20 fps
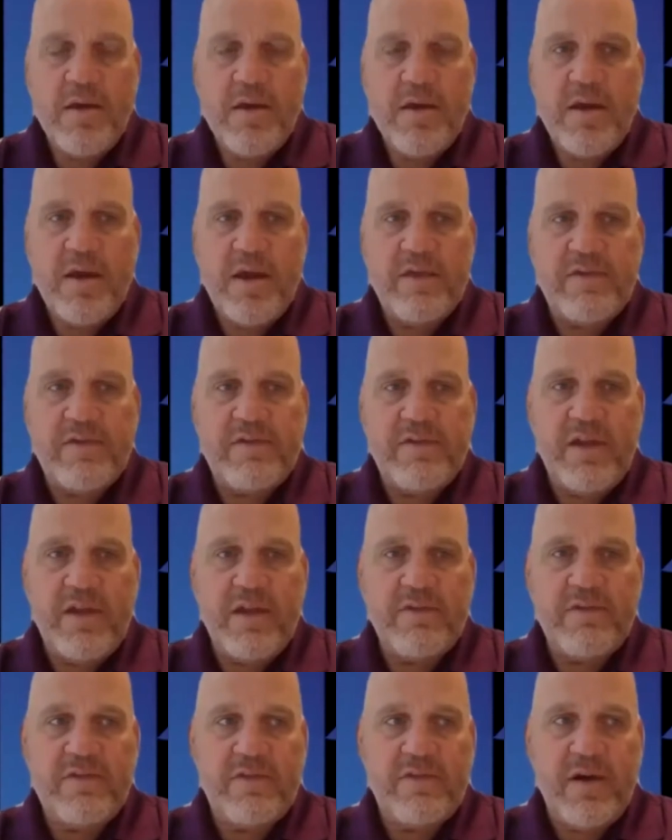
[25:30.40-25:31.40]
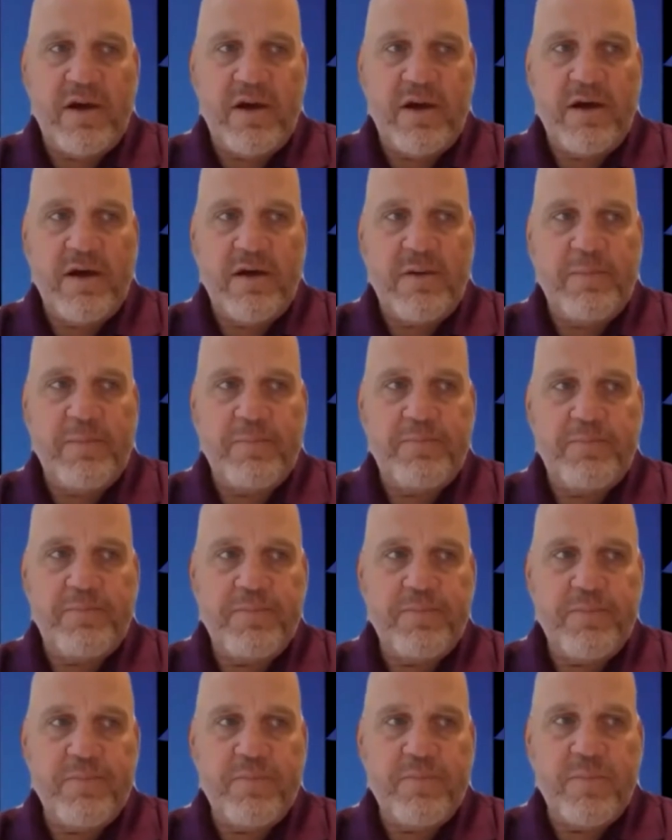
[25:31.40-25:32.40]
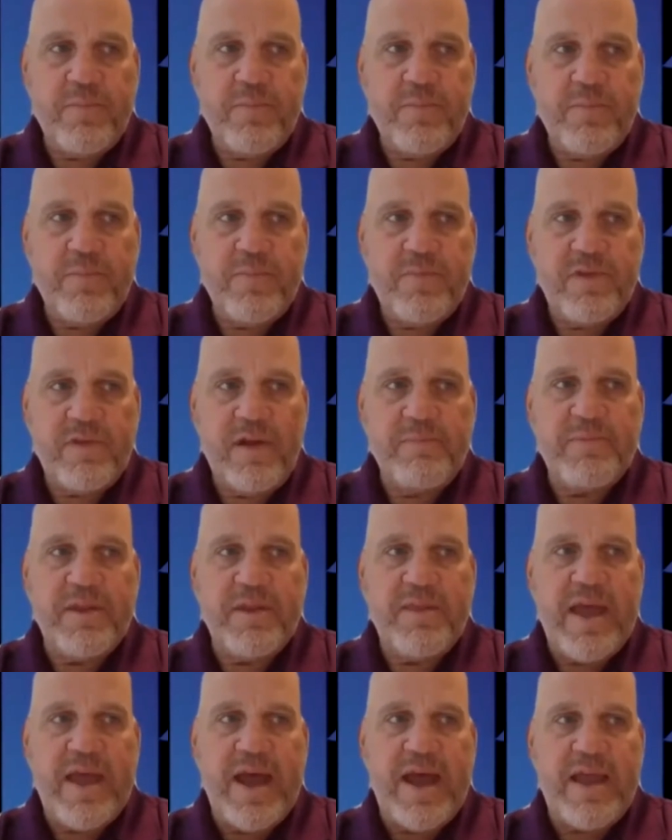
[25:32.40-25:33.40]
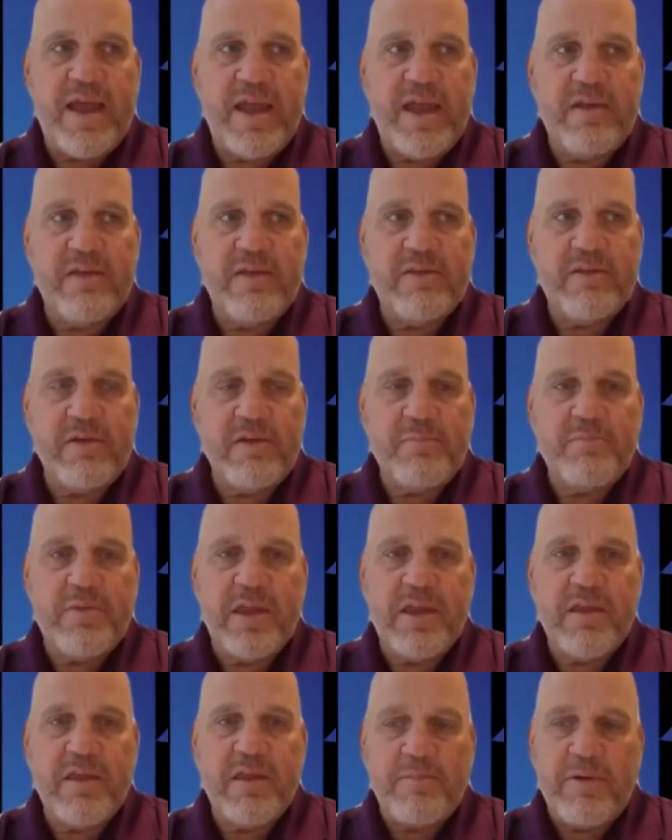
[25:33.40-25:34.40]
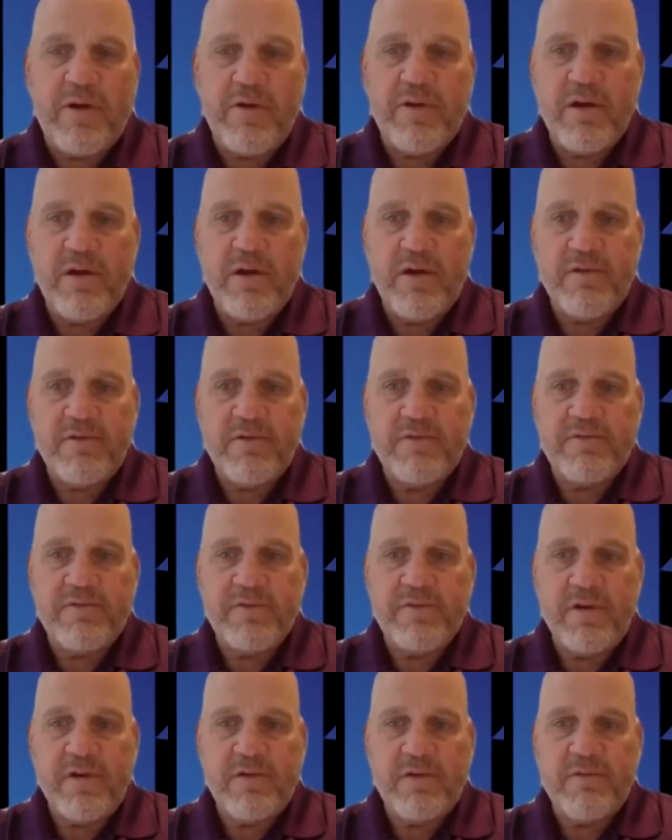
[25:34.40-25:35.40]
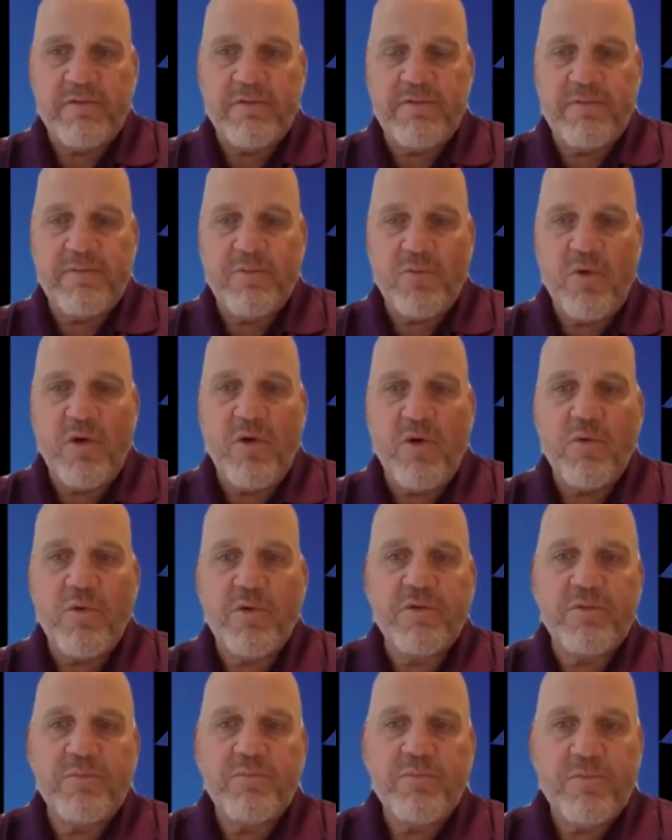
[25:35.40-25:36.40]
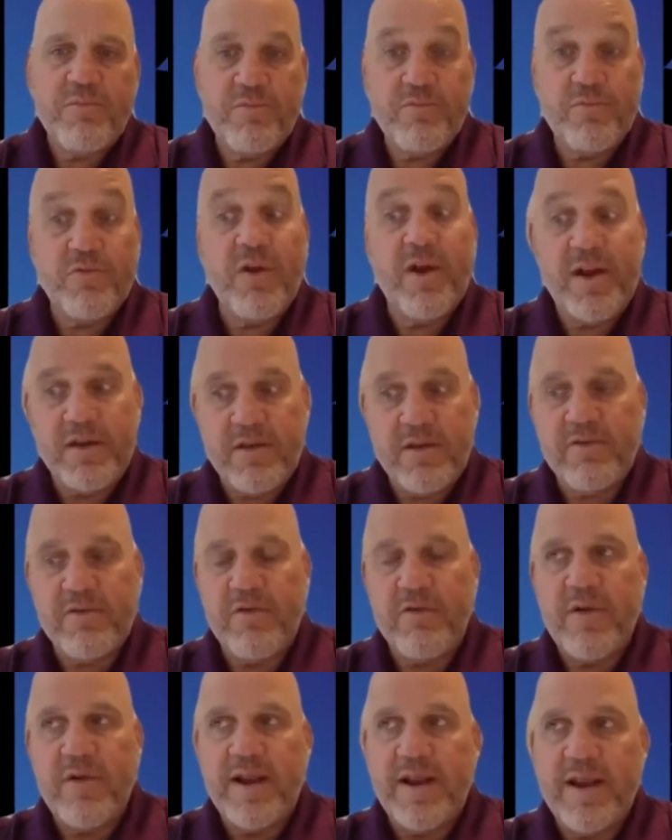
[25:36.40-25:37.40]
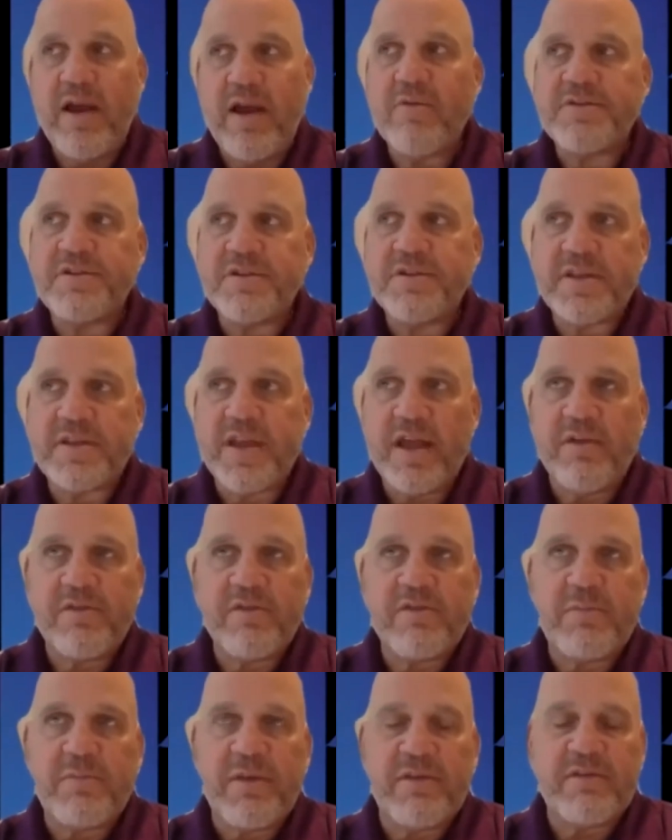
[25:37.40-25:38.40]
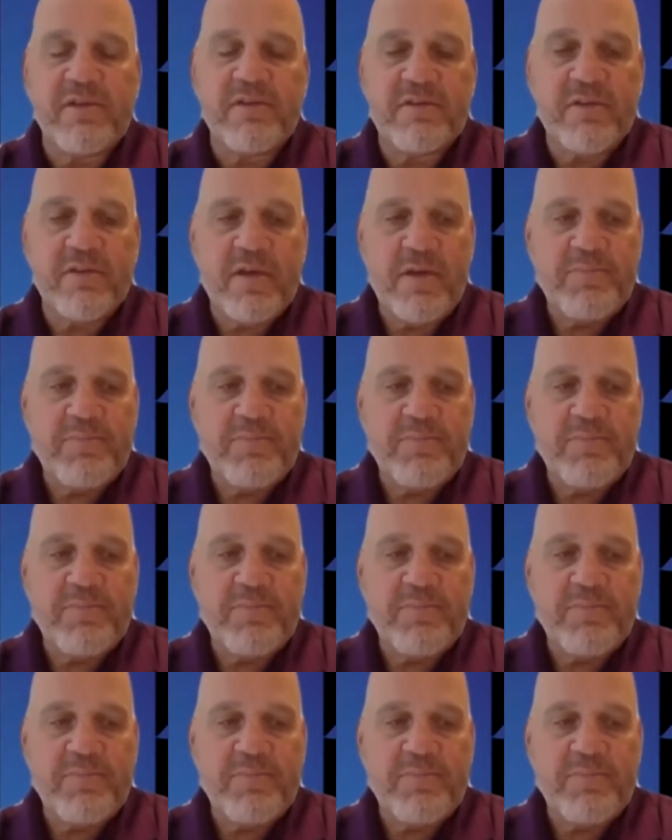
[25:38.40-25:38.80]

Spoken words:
it's something that is a big component of what we're trying to do right now, which is scale this business.